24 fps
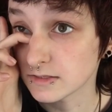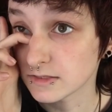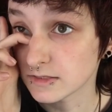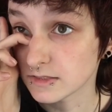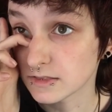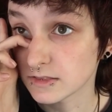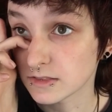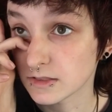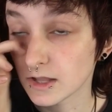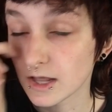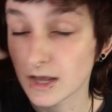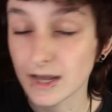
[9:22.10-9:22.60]

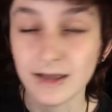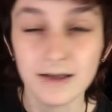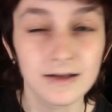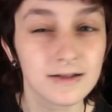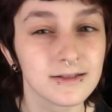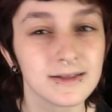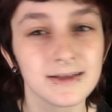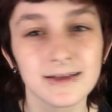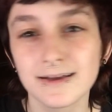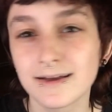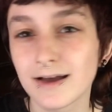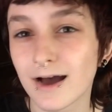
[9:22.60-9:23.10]

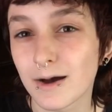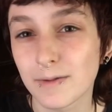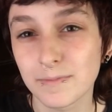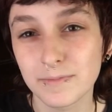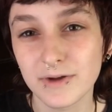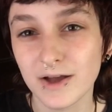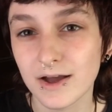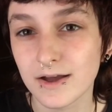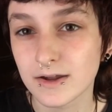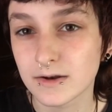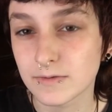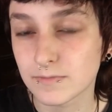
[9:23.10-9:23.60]
likely up
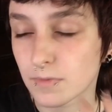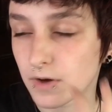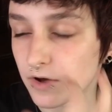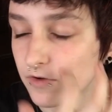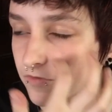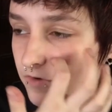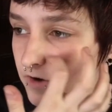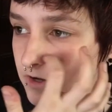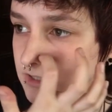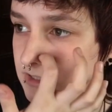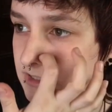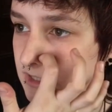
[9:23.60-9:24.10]
at my
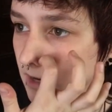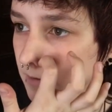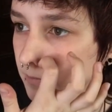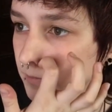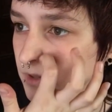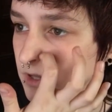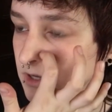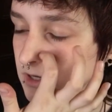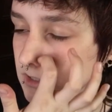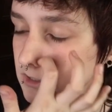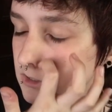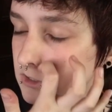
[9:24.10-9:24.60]
friend
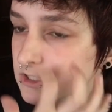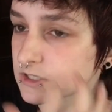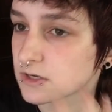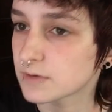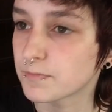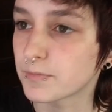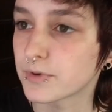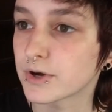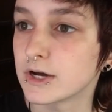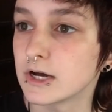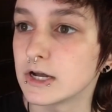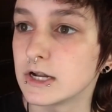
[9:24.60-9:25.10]
Zeppelin's,
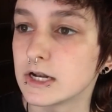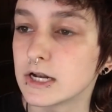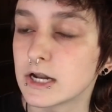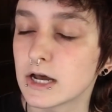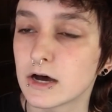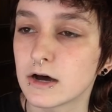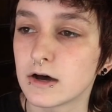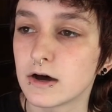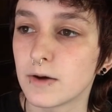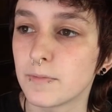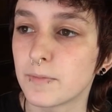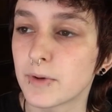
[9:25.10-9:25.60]
but
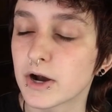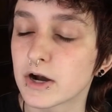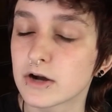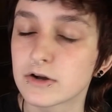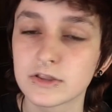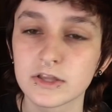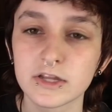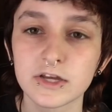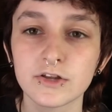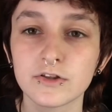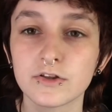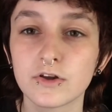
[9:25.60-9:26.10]

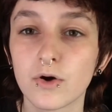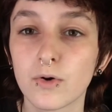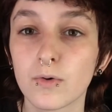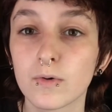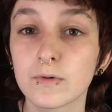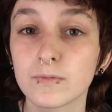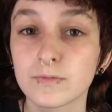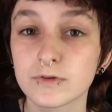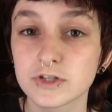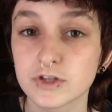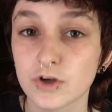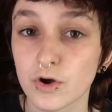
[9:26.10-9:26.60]
apparently no one
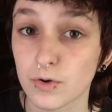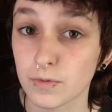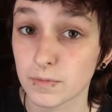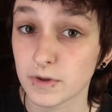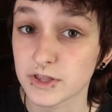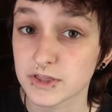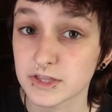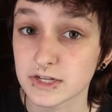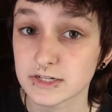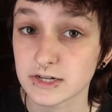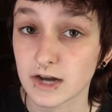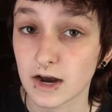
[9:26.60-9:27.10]
was home at the
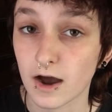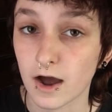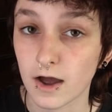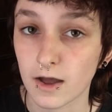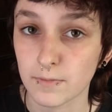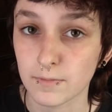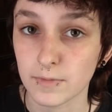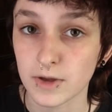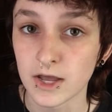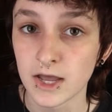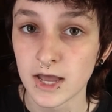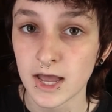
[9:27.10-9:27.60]
time
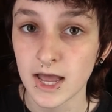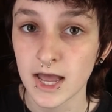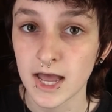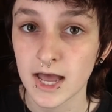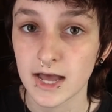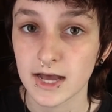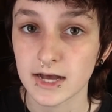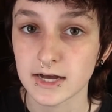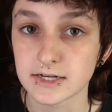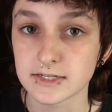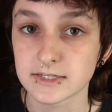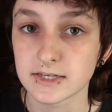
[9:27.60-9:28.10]

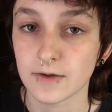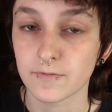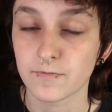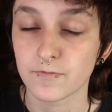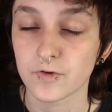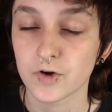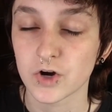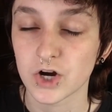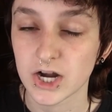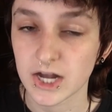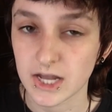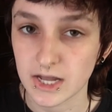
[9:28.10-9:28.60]
except for
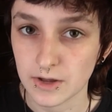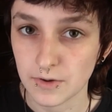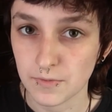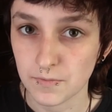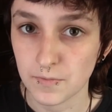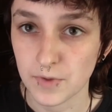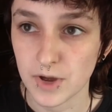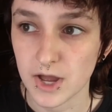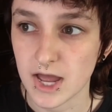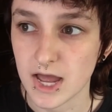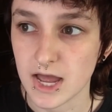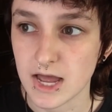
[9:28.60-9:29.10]
him
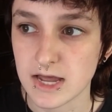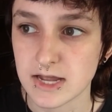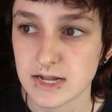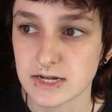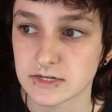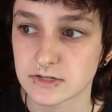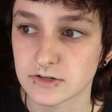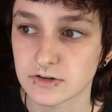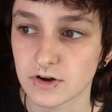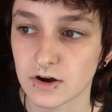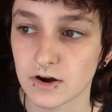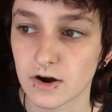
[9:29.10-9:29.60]
and
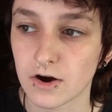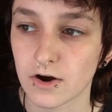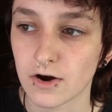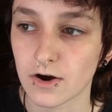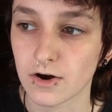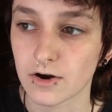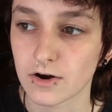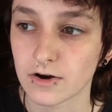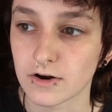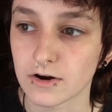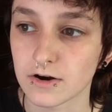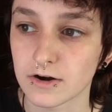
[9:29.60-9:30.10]

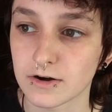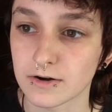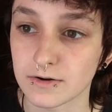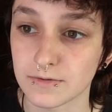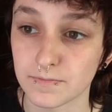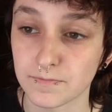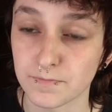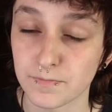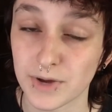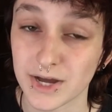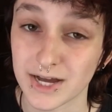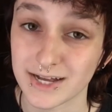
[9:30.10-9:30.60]
our
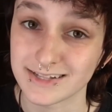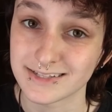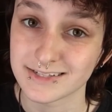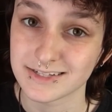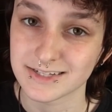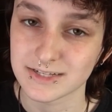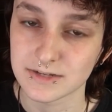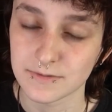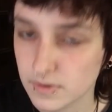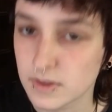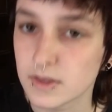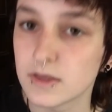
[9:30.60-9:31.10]
pets.
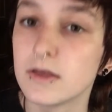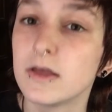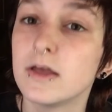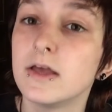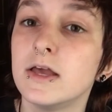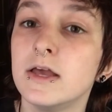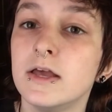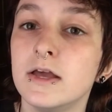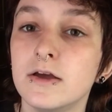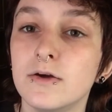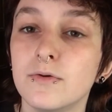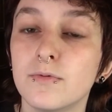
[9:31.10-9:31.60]

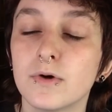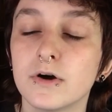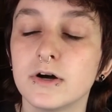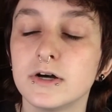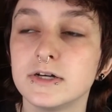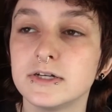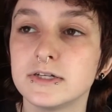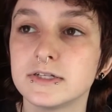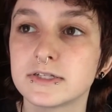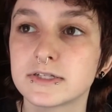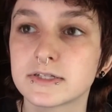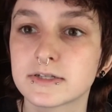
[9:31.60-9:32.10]
He
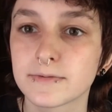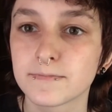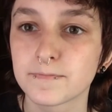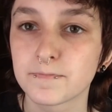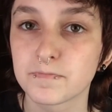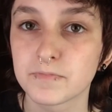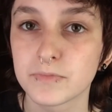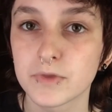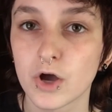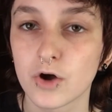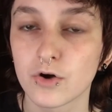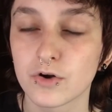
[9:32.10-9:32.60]
was
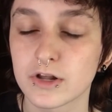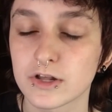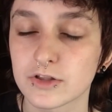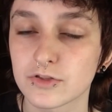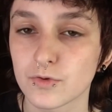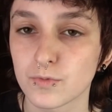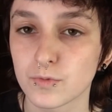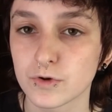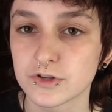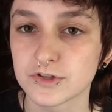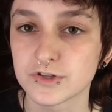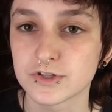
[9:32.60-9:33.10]
out at the
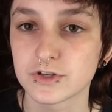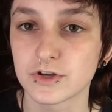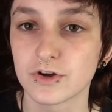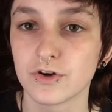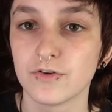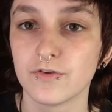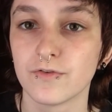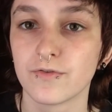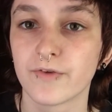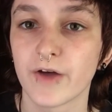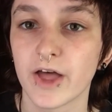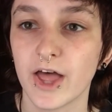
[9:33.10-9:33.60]
wood
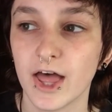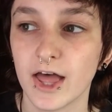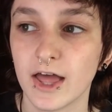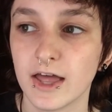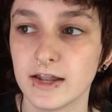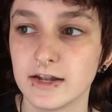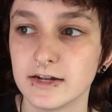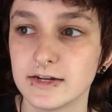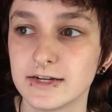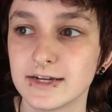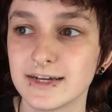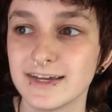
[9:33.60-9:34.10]
stove
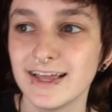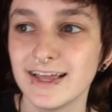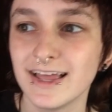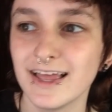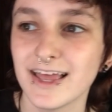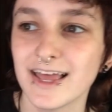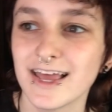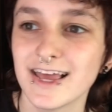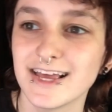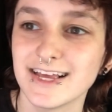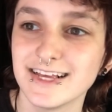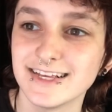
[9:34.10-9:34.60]
and
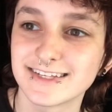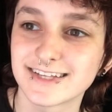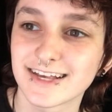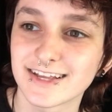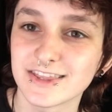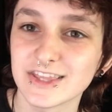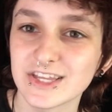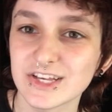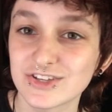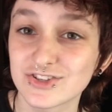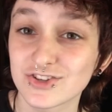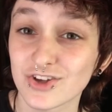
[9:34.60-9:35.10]
he
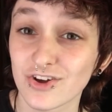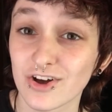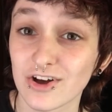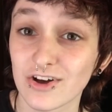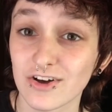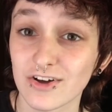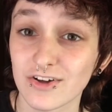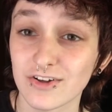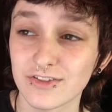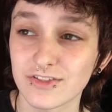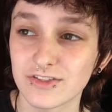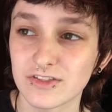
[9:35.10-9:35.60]
suddenly saw
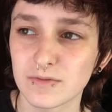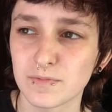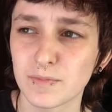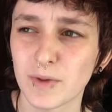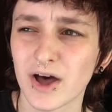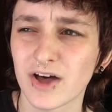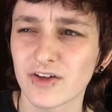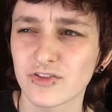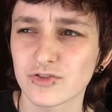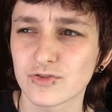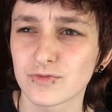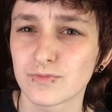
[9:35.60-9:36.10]
the
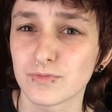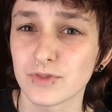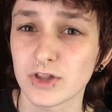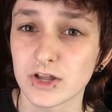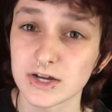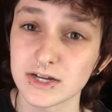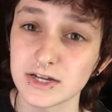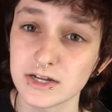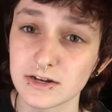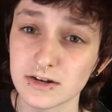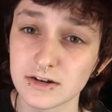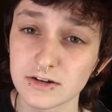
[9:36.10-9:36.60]
bathroom
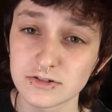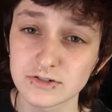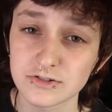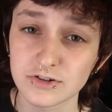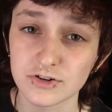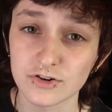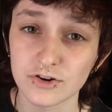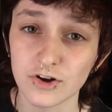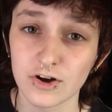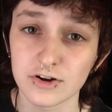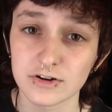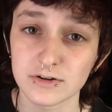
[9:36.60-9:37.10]
light turn
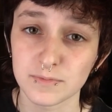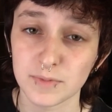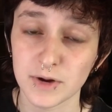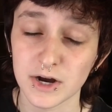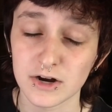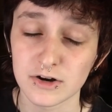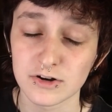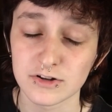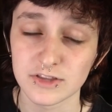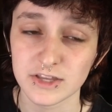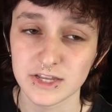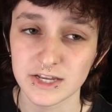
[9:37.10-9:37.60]
on,
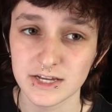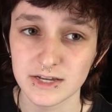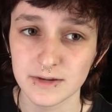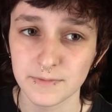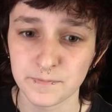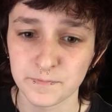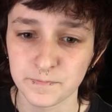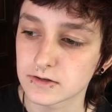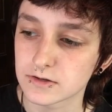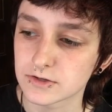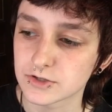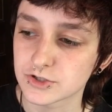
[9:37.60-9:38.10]
apparently.
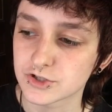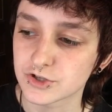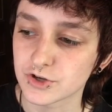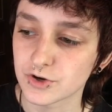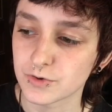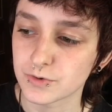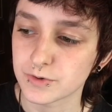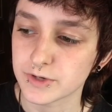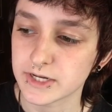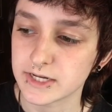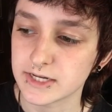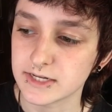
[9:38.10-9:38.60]
So
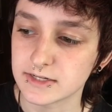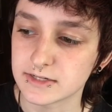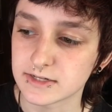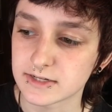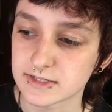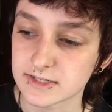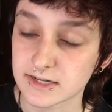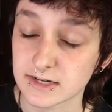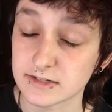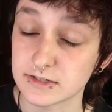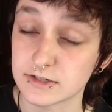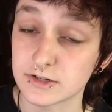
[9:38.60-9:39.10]
he
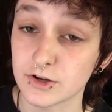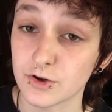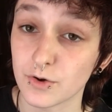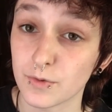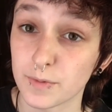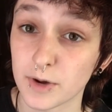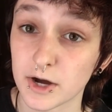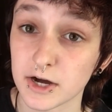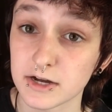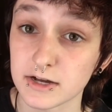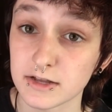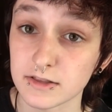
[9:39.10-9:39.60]
decided to go
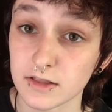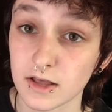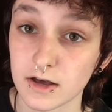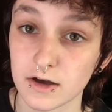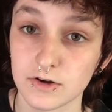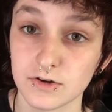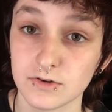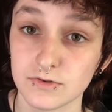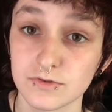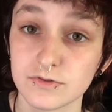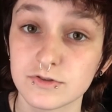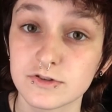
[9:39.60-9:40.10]
back in the
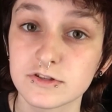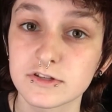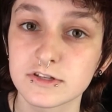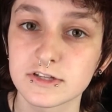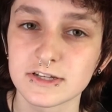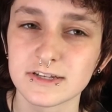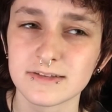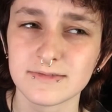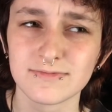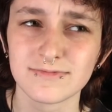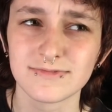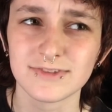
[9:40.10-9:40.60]
house to,
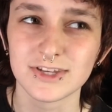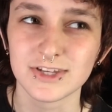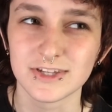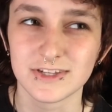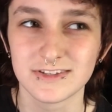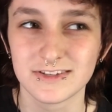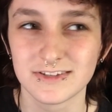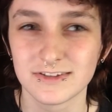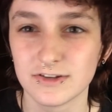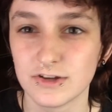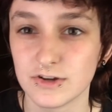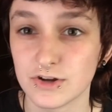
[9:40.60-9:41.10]

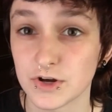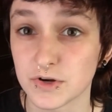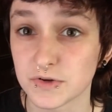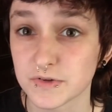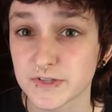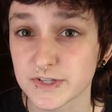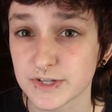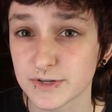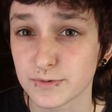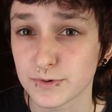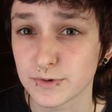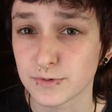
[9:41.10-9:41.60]
you know, see
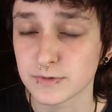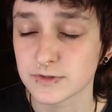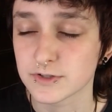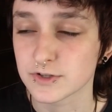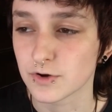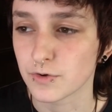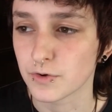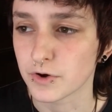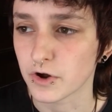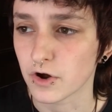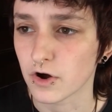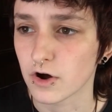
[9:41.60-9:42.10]
what was
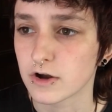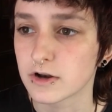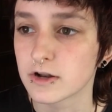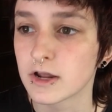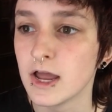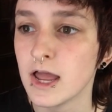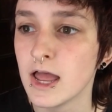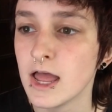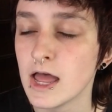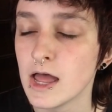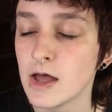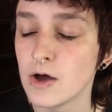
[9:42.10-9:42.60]
going on.
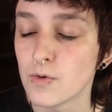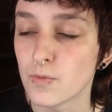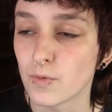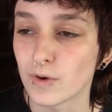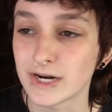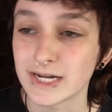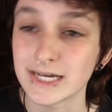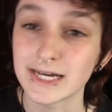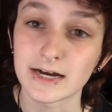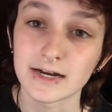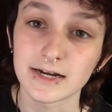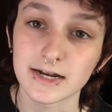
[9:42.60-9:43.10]
When he
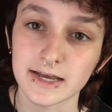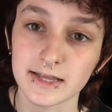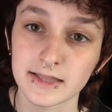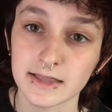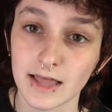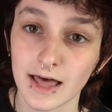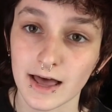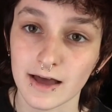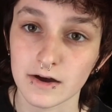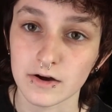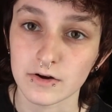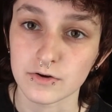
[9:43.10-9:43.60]
got in the
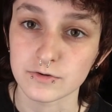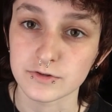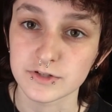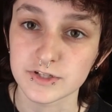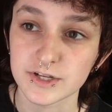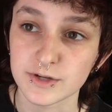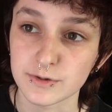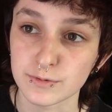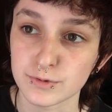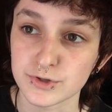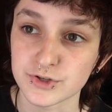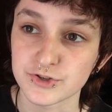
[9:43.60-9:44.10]
house,
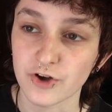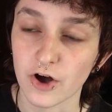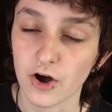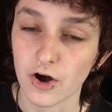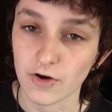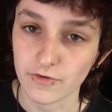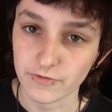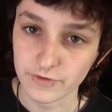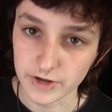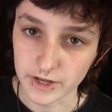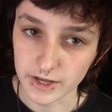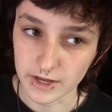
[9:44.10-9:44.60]
it was off
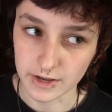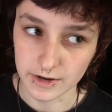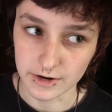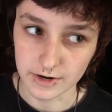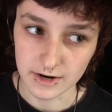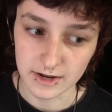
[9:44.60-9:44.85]
again.